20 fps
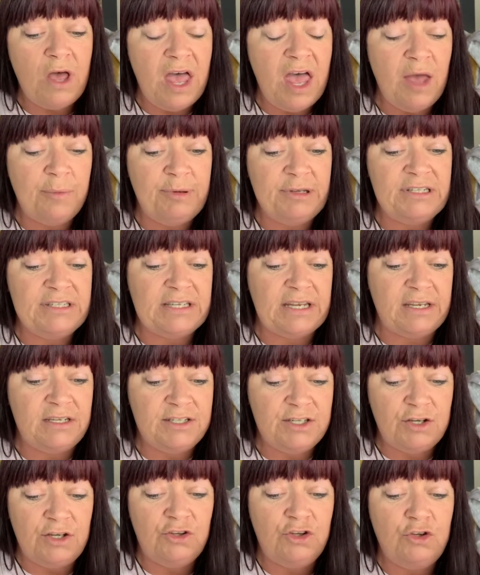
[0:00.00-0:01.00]
Yeah, lots
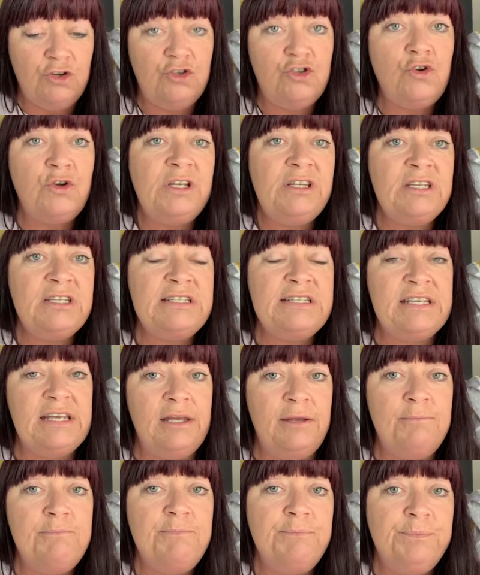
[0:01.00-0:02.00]
of people join for
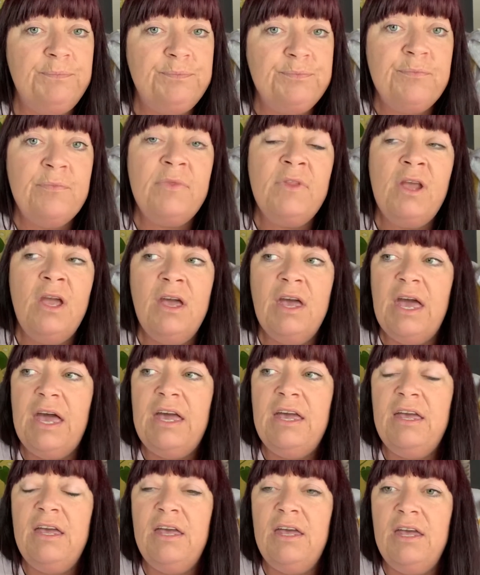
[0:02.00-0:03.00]
pleasure,
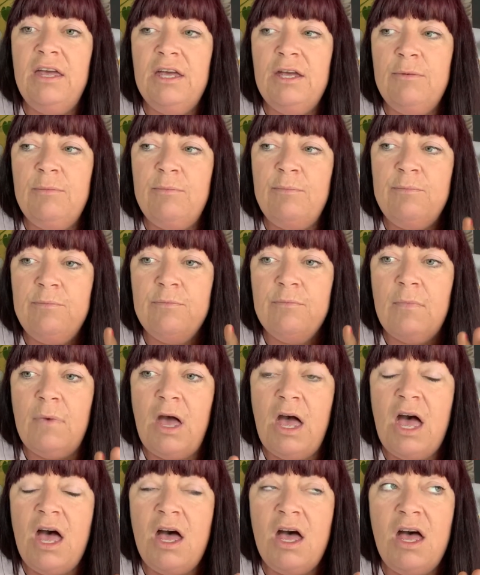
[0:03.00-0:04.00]
definitely. So
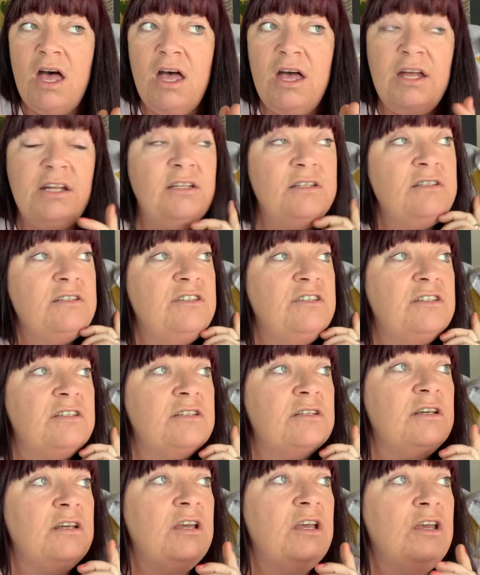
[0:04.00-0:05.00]
what happens
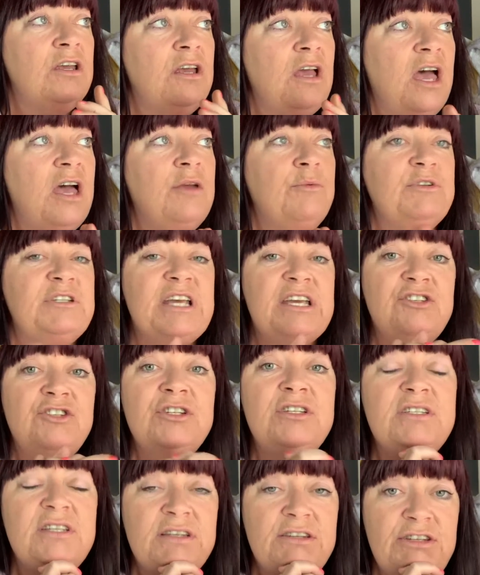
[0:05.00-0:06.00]
is you join the
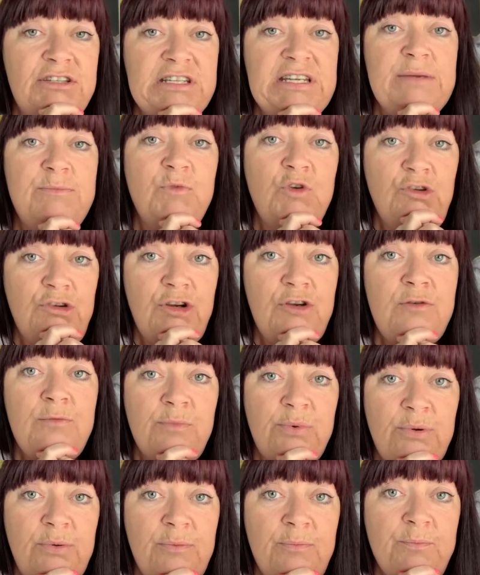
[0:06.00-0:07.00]
team,
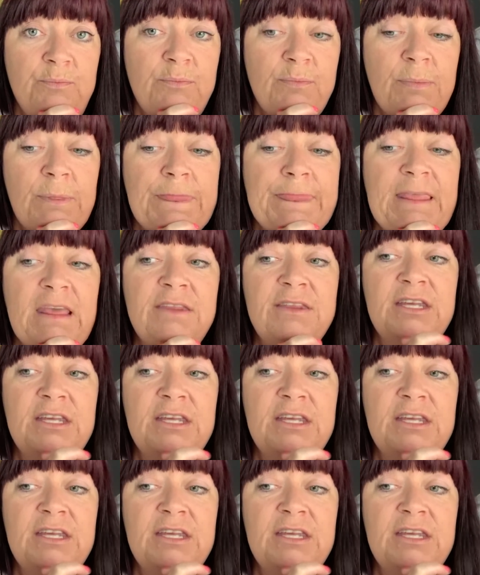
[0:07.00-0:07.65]
and